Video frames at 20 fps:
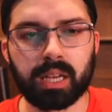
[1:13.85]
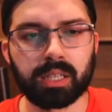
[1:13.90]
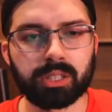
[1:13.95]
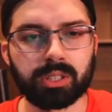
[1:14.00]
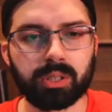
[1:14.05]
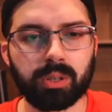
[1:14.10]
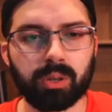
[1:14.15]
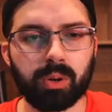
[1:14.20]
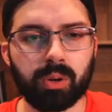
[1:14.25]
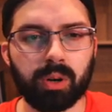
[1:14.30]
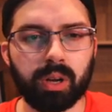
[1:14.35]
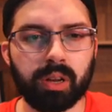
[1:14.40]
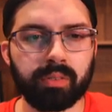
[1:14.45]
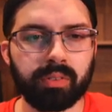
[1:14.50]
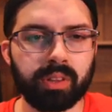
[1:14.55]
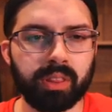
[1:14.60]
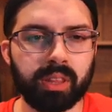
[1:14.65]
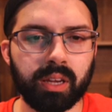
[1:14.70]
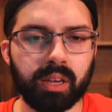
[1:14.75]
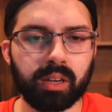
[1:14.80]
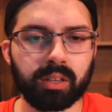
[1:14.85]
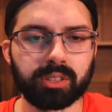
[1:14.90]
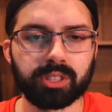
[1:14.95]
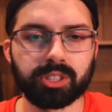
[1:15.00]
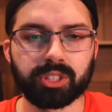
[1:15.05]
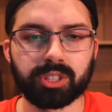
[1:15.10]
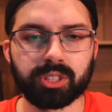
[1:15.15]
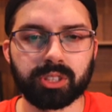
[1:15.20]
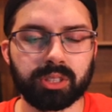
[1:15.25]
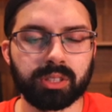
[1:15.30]
So everything else
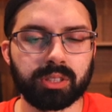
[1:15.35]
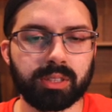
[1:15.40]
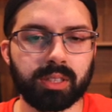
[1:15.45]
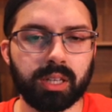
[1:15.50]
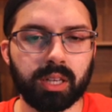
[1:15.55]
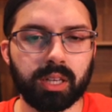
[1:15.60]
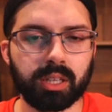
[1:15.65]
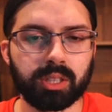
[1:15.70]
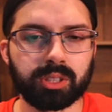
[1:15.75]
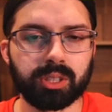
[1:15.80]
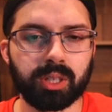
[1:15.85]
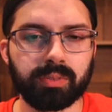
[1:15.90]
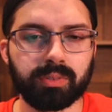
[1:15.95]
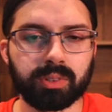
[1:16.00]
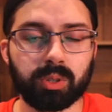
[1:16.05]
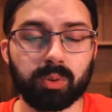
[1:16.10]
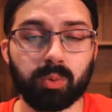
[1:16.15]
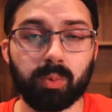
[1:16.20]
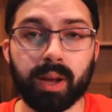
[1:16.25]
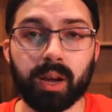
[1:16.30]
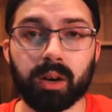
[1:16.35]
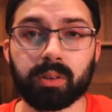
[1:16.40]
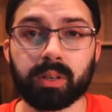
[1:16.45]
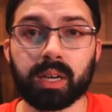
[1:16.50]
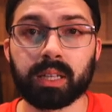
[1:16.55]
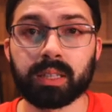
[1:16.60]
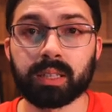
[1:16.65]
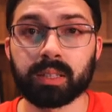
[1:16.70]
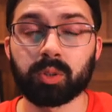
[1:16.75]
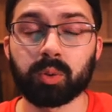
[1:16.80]
is just shuffled around
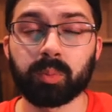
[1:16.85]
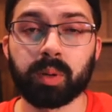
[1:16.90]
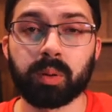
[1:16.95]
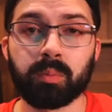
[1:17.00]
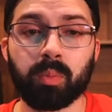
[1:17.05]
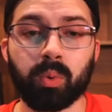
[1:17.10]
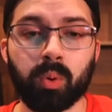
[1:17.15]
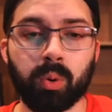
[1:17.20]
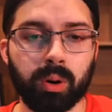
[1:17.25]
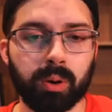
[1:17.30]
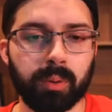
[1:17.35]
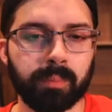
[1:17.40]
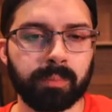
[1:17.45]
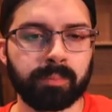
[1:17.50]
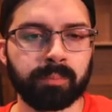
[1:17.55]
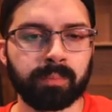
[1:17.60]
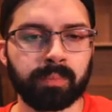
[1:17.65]
a little bit more.